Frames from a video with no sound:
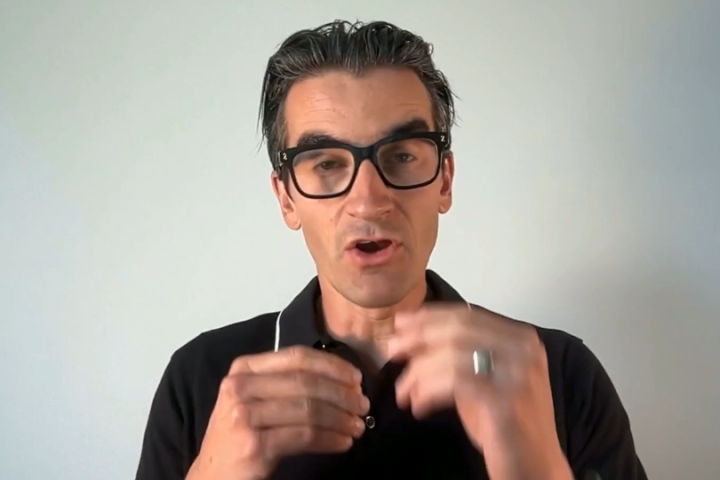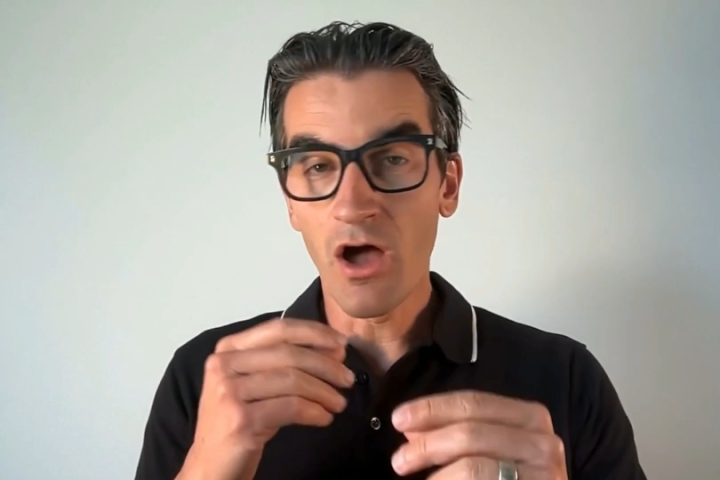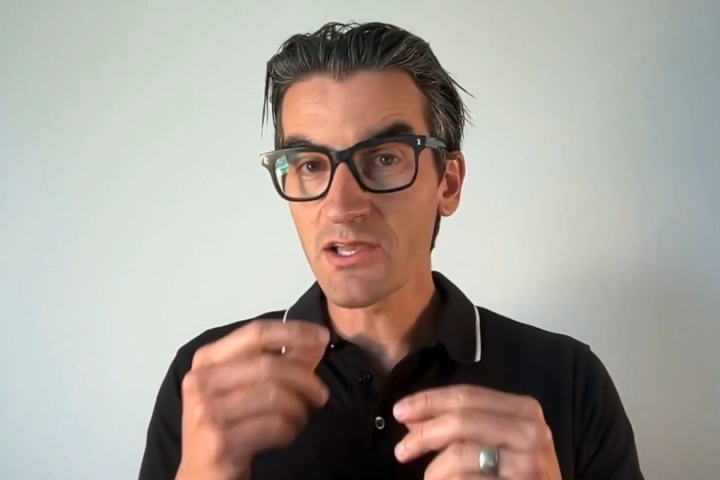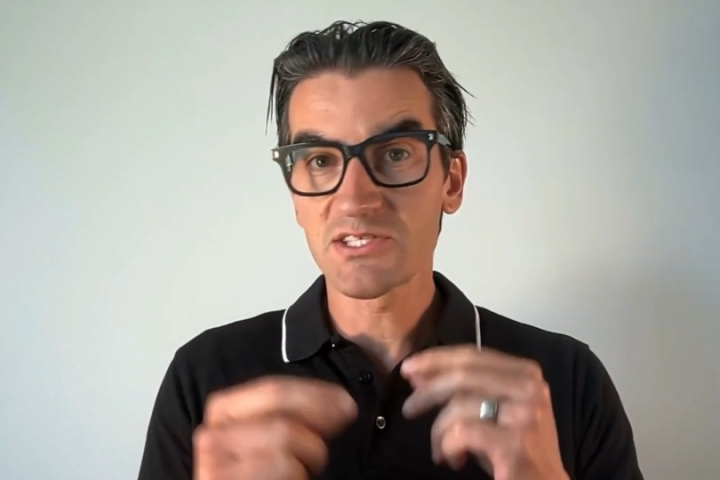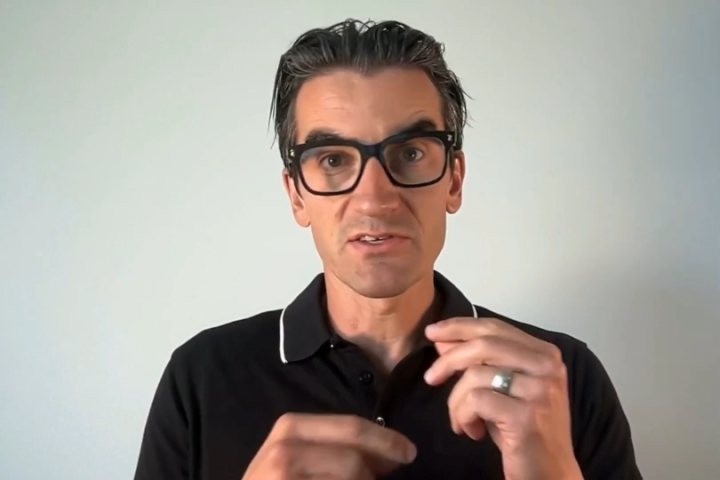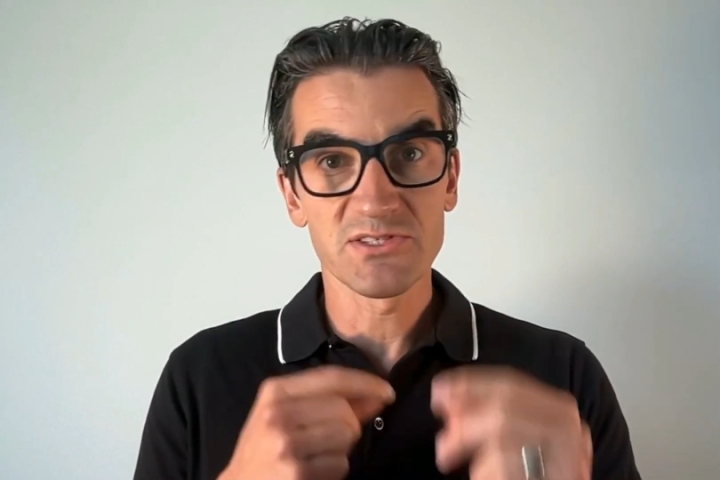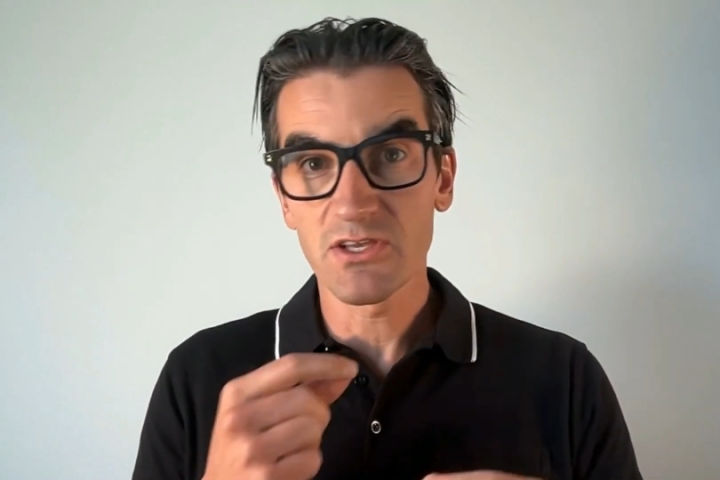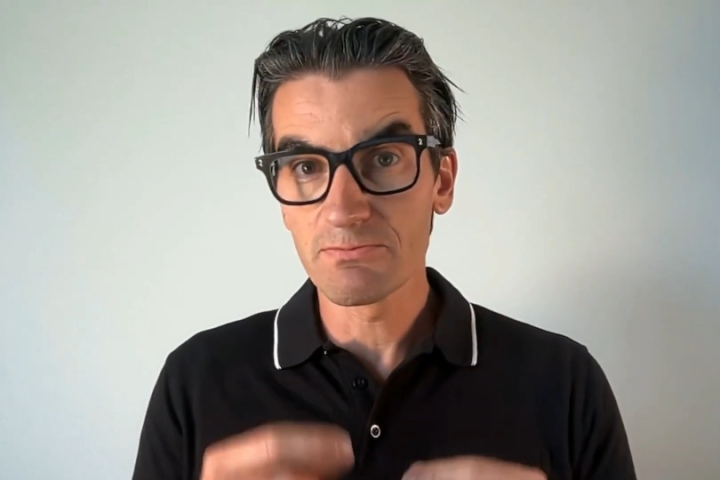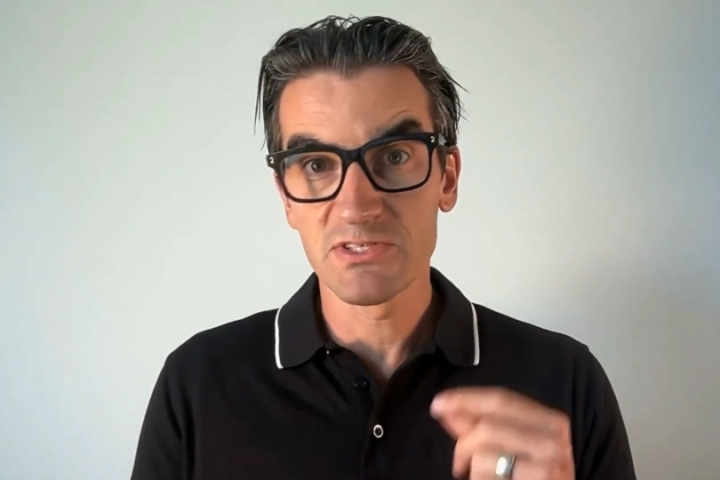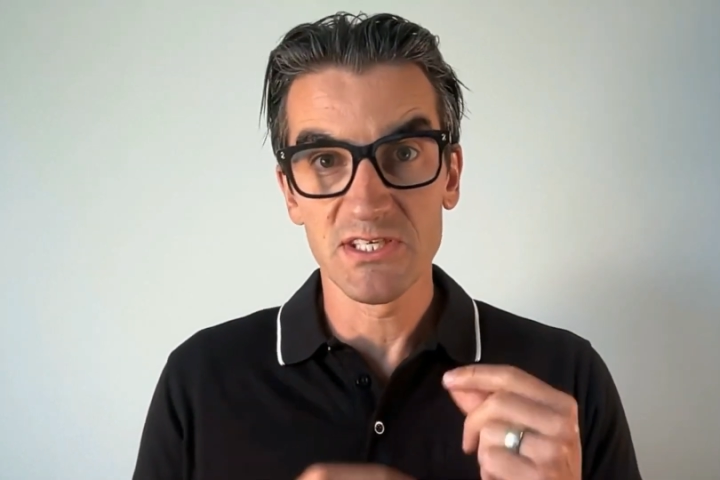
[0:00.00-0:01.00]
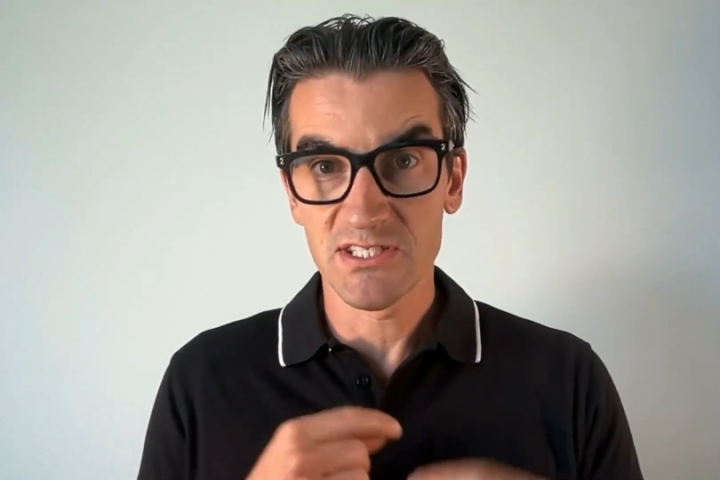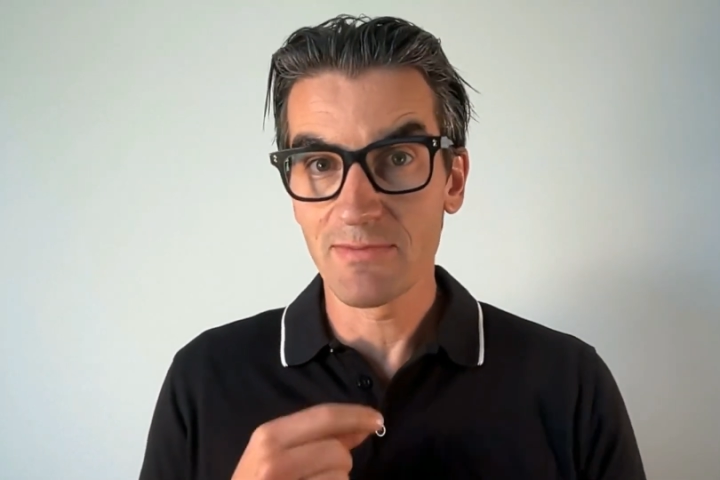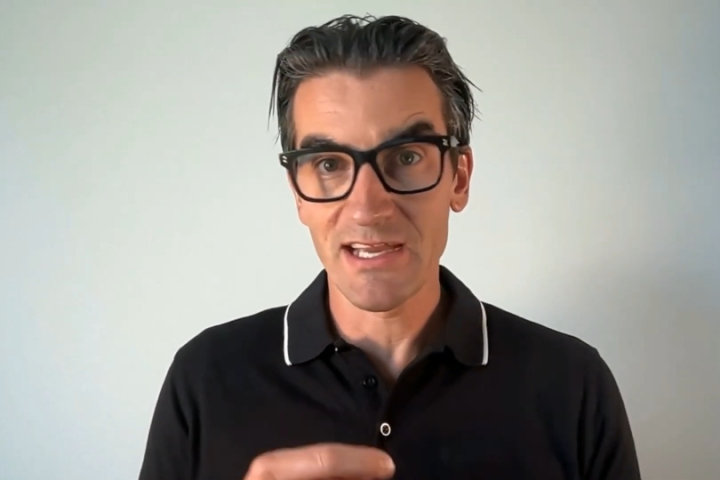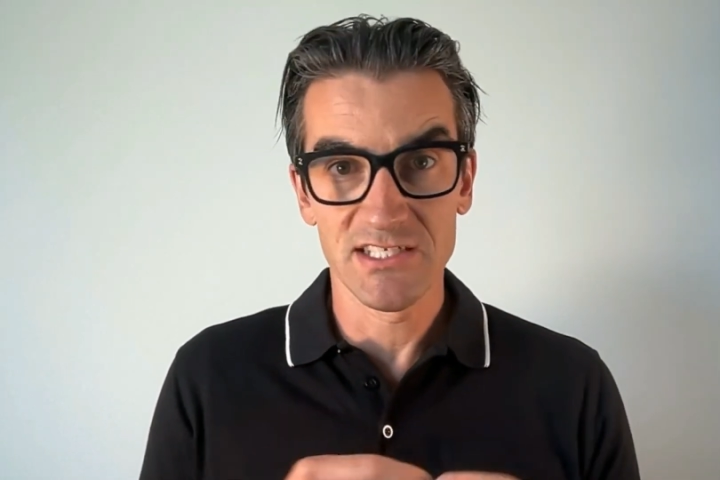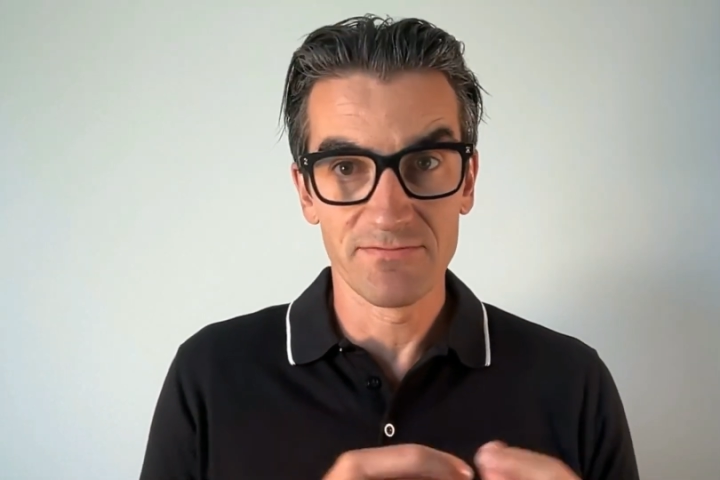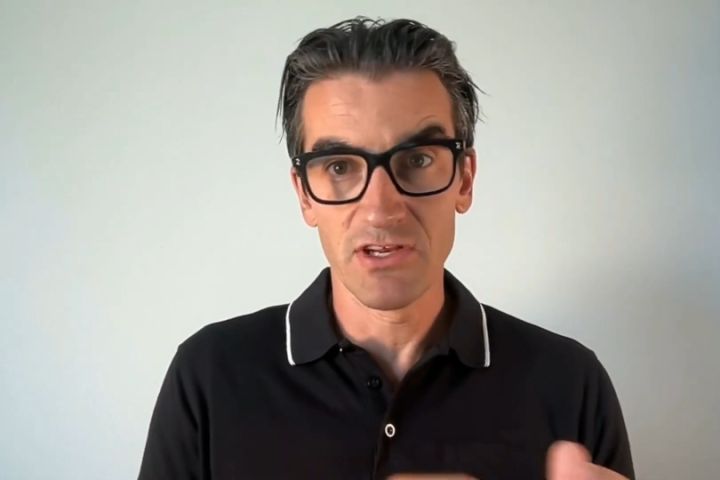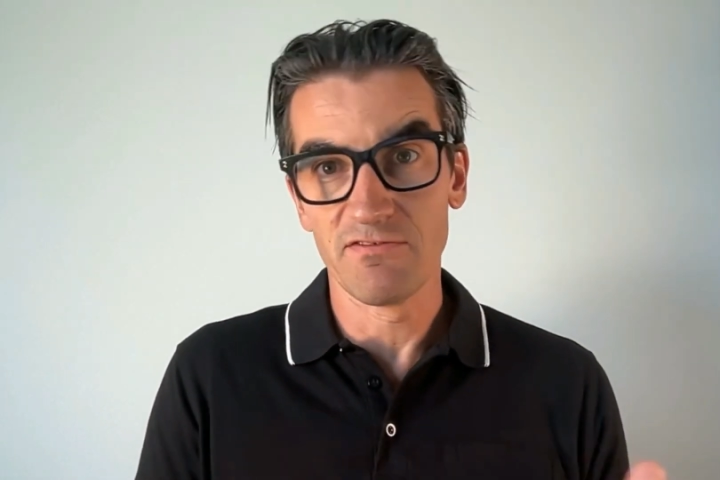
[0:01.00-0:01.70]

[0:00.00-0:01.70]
August. I'll still see some activity.